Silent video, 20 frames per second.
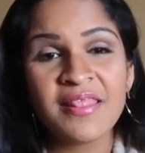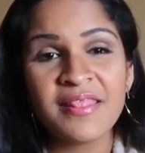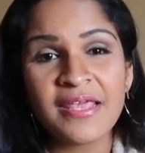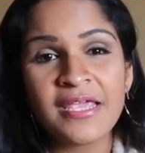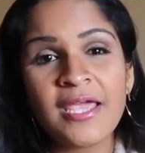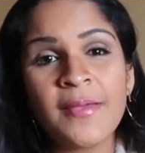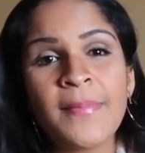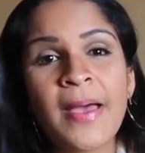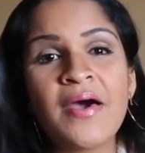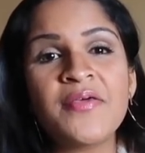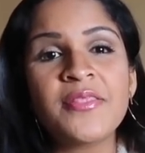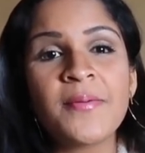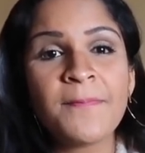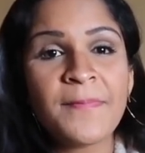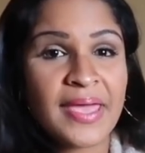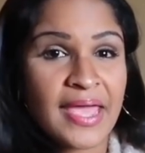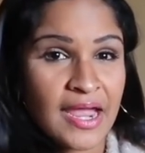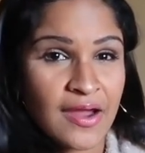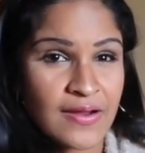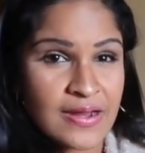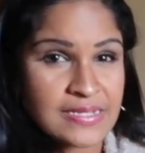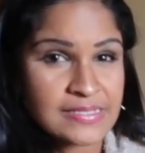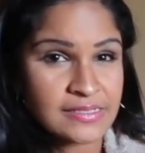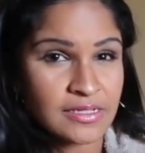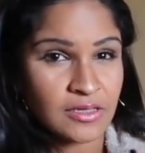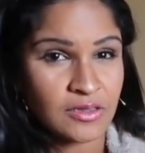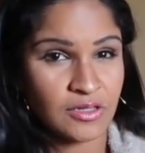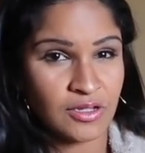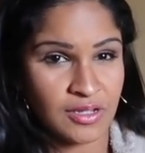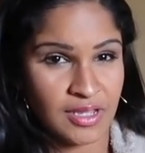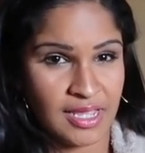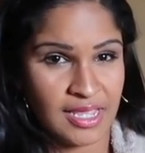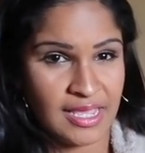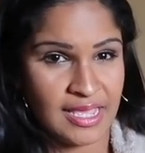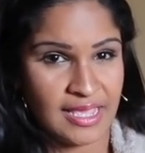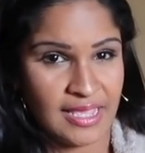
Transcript: think about the parents looking